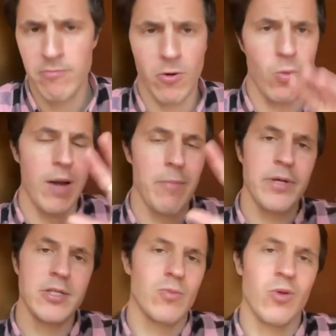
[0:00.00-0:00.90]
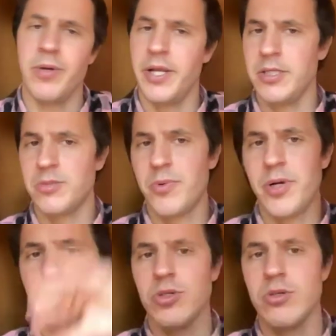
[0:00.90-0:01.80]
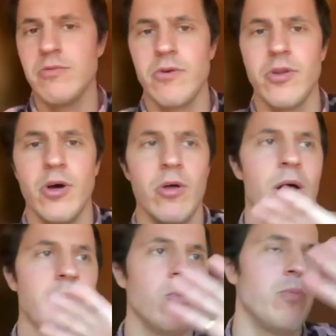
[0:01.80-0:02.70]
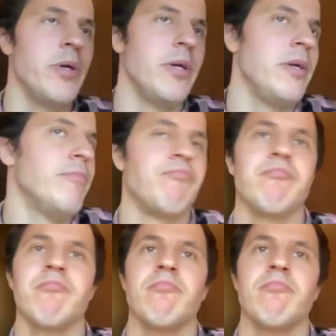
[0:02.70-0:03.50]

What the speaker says: For one person would be an inspiration, for the other one would be,